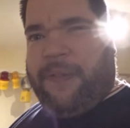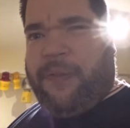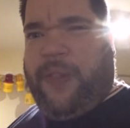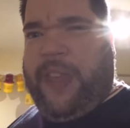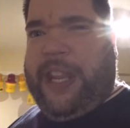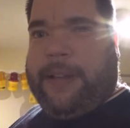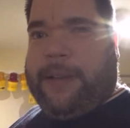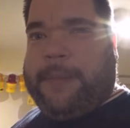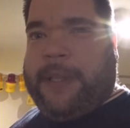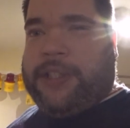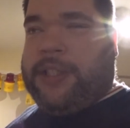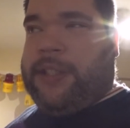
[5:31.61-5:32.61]
I think I
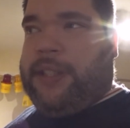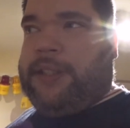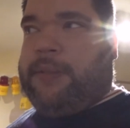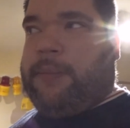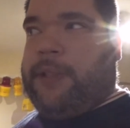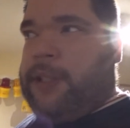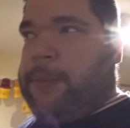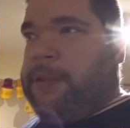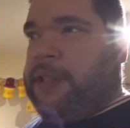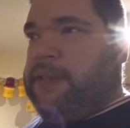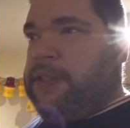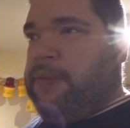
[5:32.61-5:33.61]
mentioned this in one of the
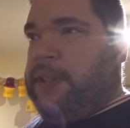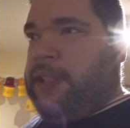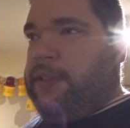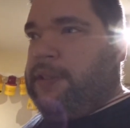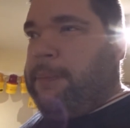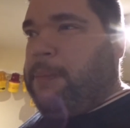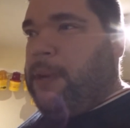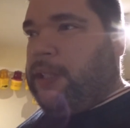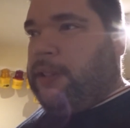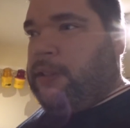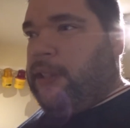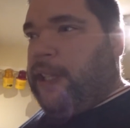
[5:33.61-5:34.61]
previous videos. I
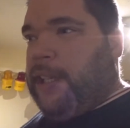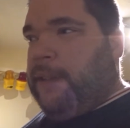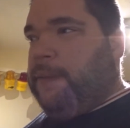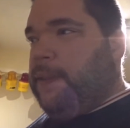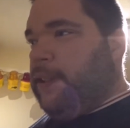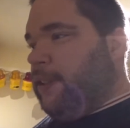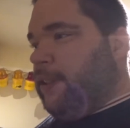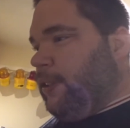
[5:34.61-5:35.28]
might not have.